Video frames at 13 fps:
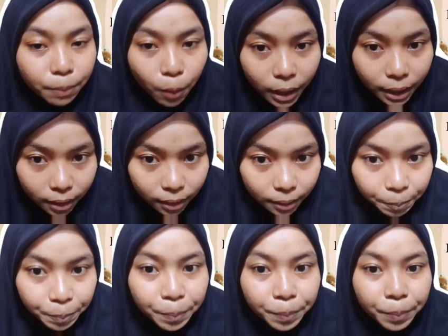point.
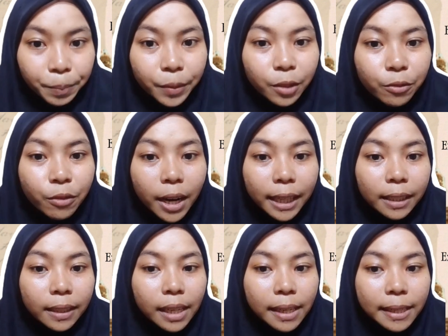
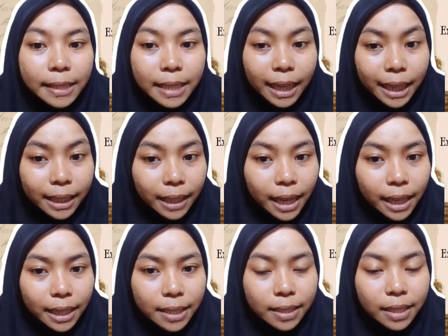Meanwhile, Jakarta
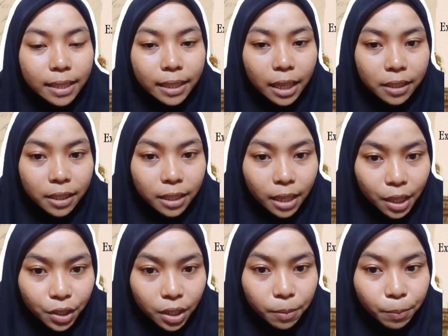is the
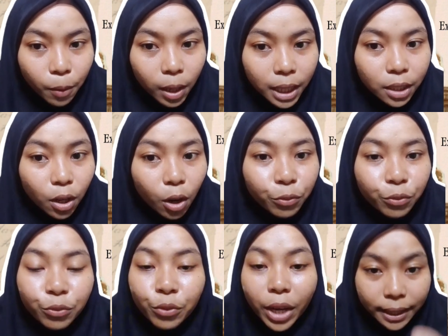destination point of
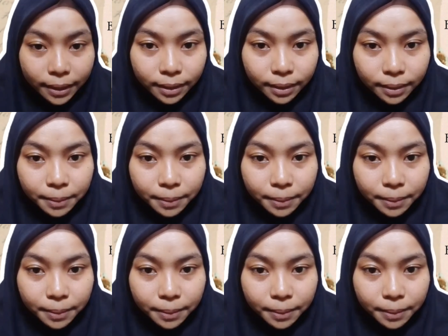when.